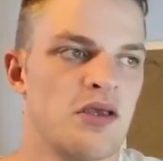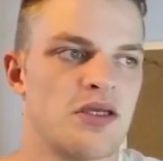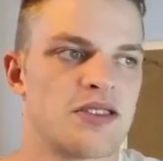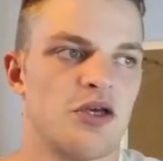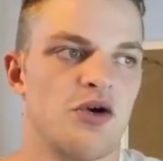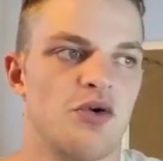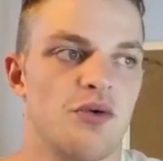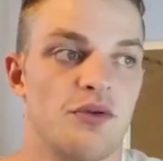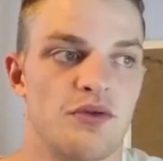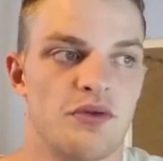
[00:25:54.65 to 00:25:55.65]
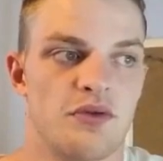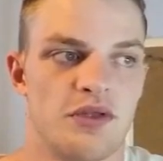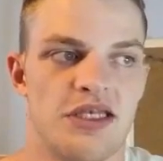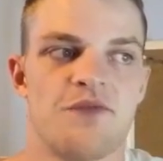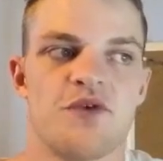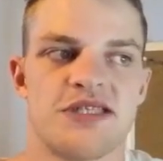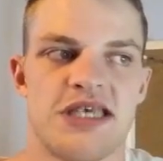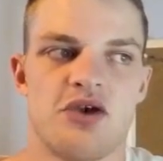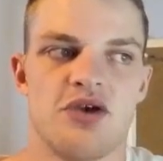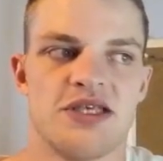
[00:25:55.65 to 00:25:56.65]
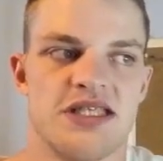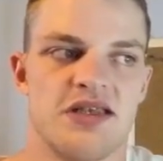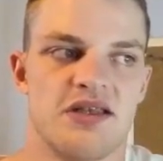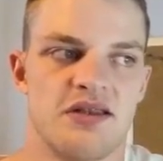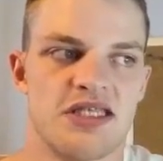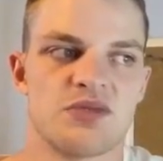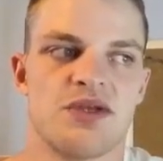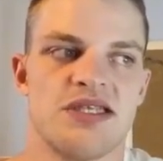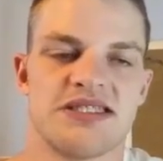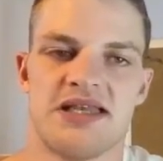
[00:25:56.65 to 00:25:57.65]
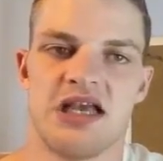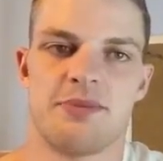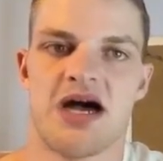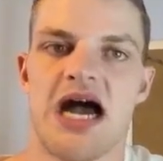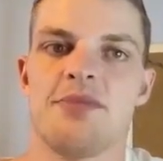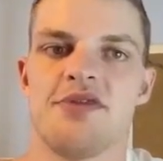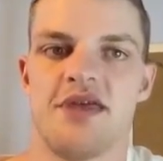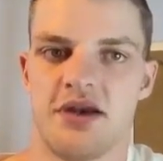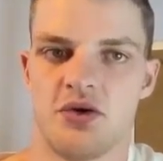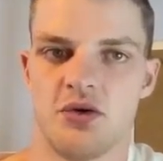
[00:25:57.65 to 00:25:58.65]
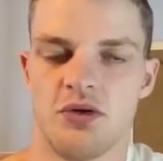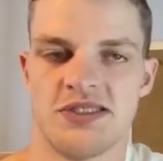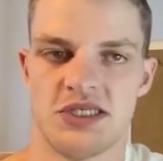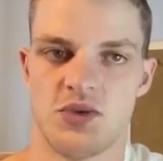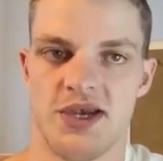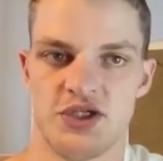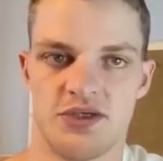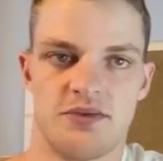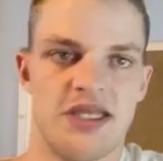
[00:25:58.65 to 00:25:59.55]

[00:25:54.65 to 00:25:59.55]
So the difference here is that this one is setting up a hypothetical situation.